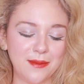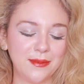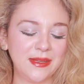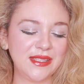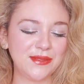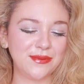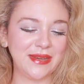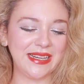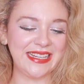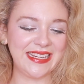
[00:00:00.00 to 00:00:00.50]

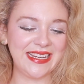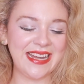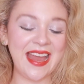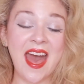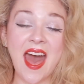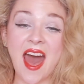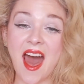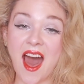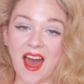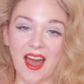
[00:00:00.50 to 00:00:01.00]
was written,
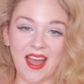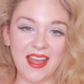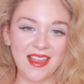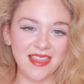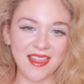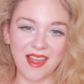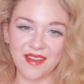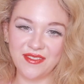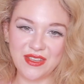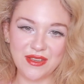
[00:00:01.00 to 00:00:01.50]
"I
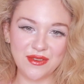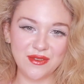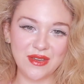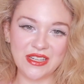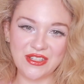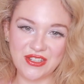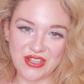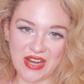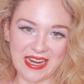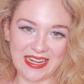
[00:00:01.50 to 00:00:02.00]
love you,
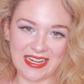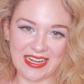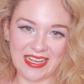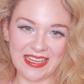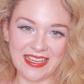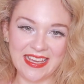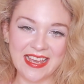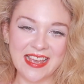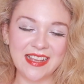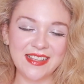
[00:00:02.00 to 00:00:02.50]

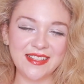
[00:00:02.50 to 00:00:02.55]
Janie."